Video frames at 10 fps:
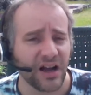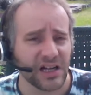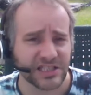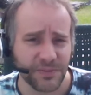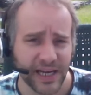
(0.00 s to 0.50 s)

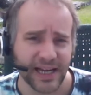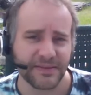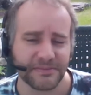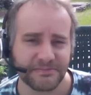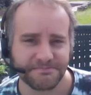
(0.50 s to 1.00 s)
costs
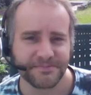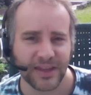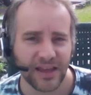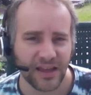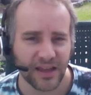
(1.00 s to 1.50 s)

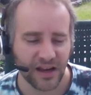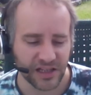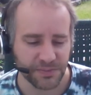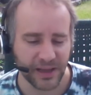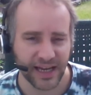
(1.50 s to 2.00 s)

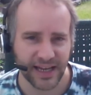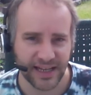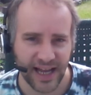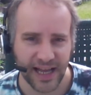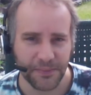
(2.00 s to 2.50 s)
money
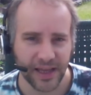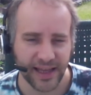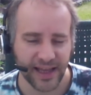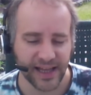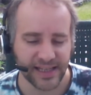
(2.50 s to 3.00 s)
and time.
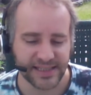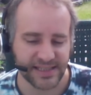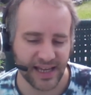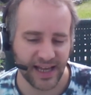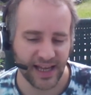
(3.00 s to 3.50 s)

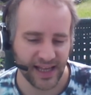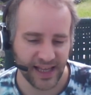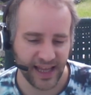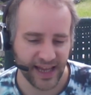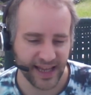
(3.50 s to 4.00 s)
And uh,